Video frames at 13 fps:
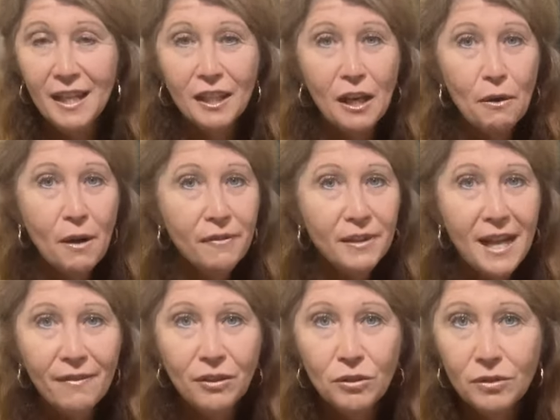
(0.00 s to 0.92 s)
Go over and
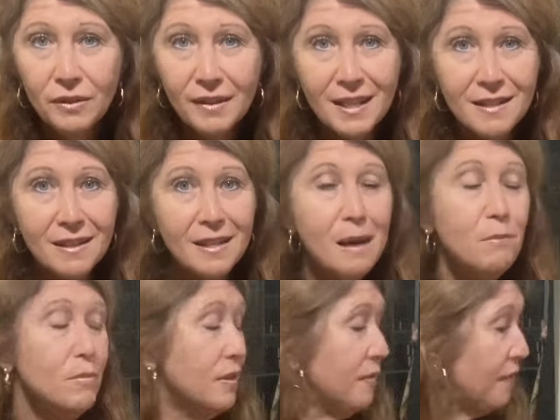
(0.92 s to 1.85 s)
have a look. There's a
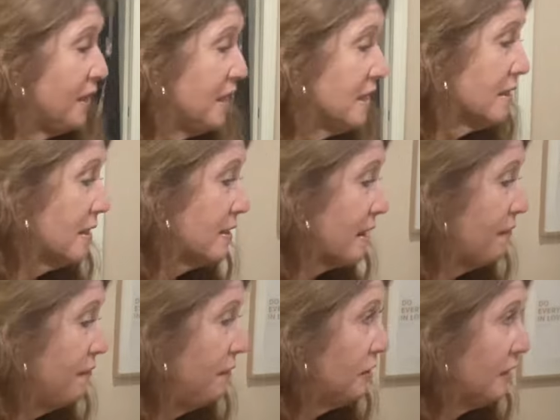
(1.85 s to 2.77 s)
number of things. There's
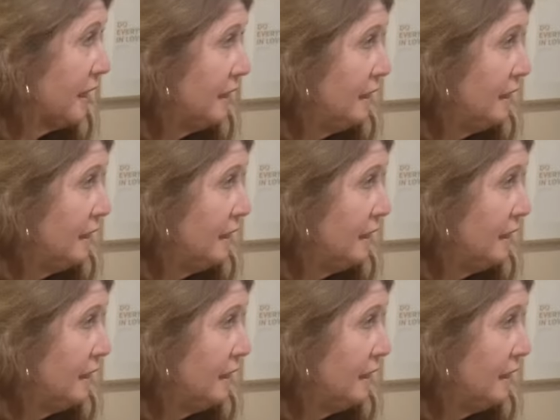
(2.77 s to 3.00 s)
Afura